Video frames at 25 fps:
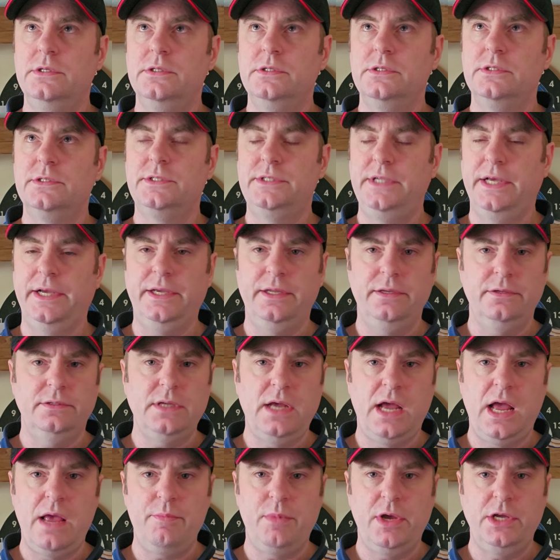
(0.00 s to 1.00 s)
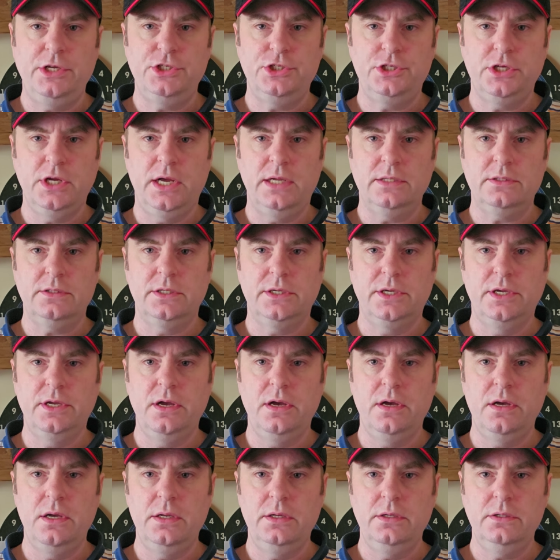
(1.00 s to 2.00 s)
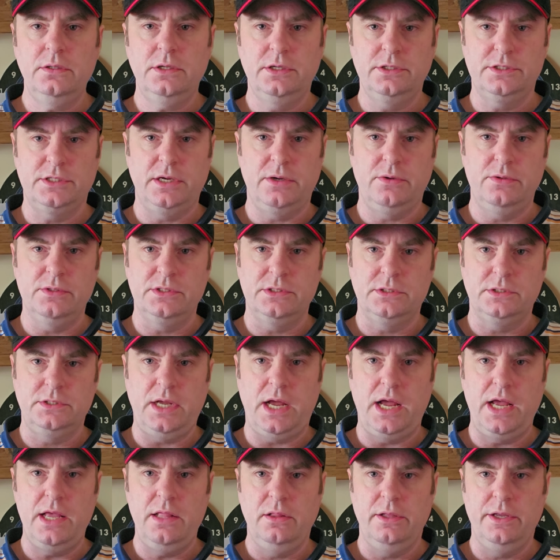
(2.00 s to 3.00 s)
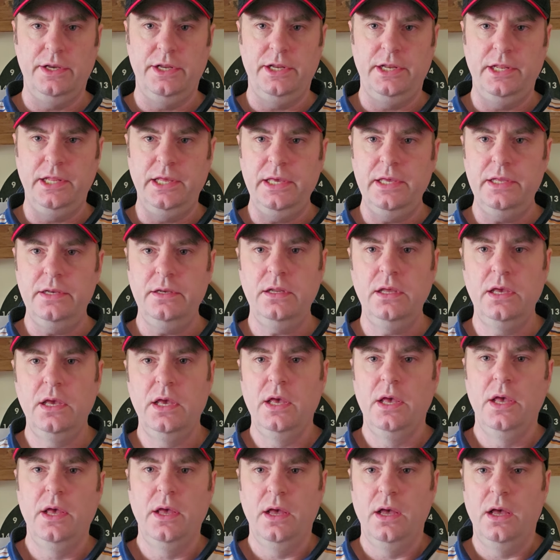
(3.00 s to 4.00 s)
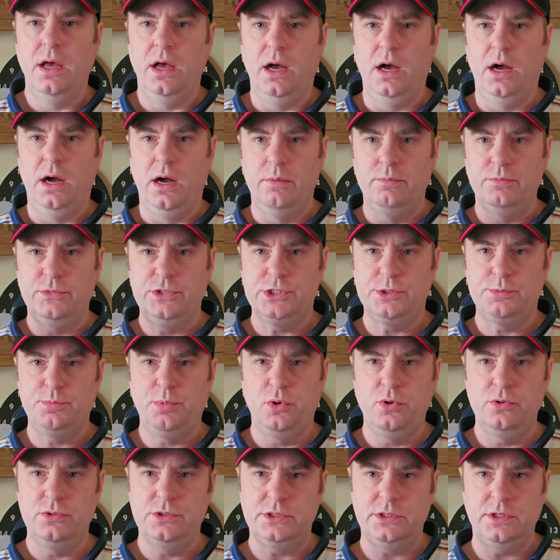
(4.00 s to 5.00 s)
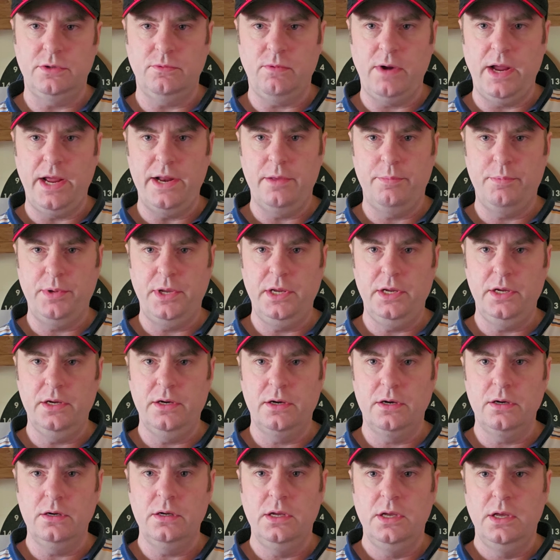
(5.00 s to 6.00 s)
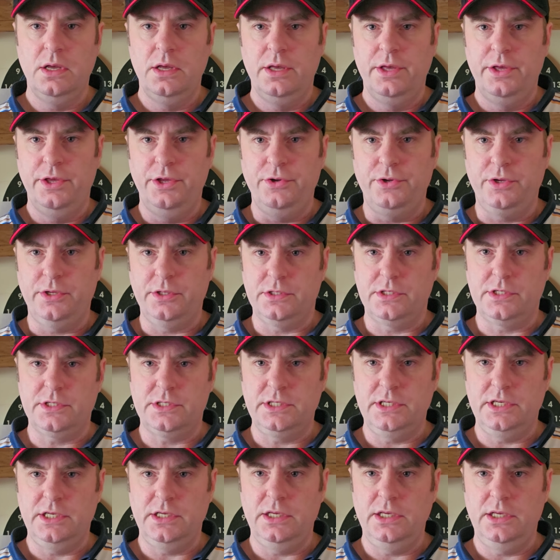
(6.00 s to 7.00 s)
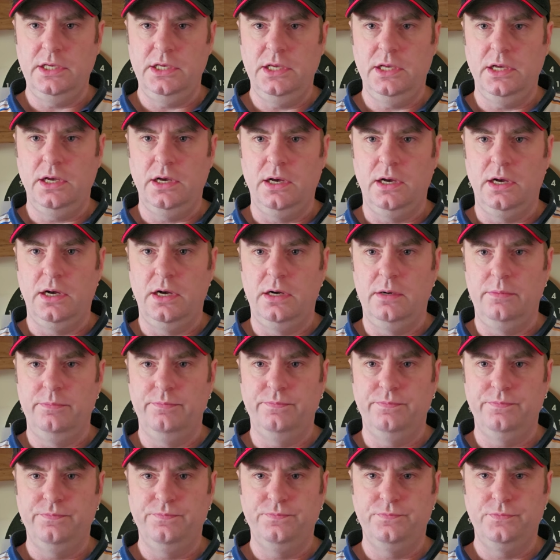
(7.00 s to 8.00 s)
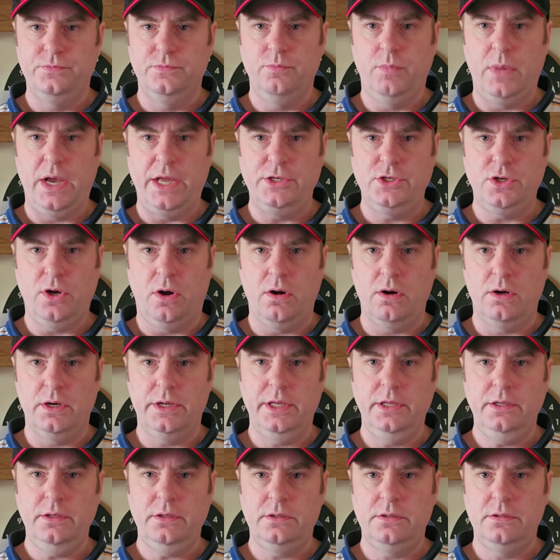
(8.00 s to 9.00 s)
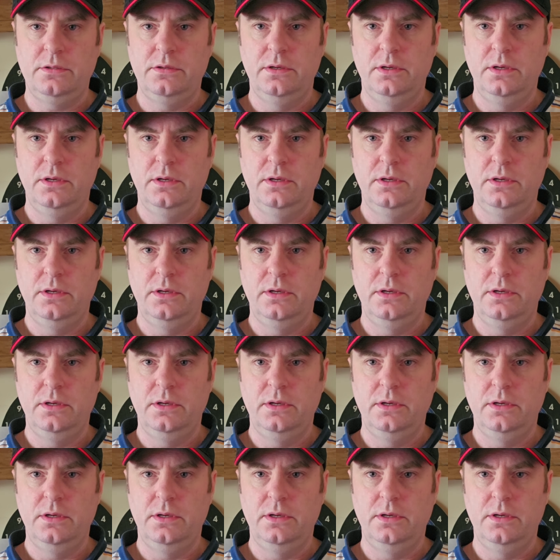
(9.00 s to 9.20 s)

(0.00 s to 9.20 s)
second time I shot the gun because I was dialing it in. Just post it right up here. You can see my target,